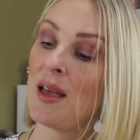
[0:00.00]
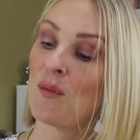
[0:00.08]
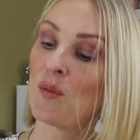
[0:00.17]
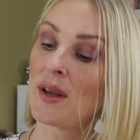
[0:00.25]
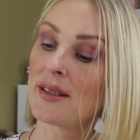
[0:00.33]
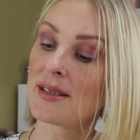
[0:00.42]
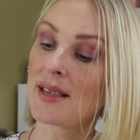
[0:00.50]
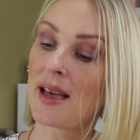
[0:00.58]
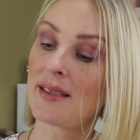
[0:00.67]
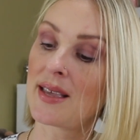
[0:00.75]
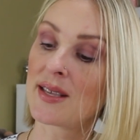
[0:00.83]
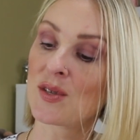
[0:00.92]
one
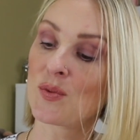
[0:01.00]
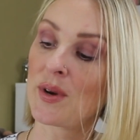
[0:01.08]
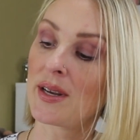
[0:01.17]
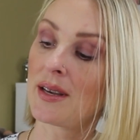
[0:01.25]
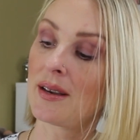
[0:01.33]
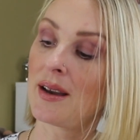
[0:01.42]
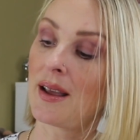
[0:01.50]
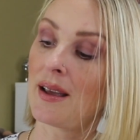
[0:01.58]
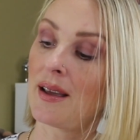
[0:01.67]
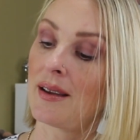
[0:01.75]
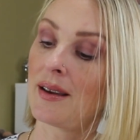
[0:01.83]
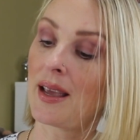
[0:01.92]
side that's written
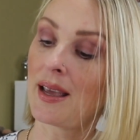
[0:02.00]
in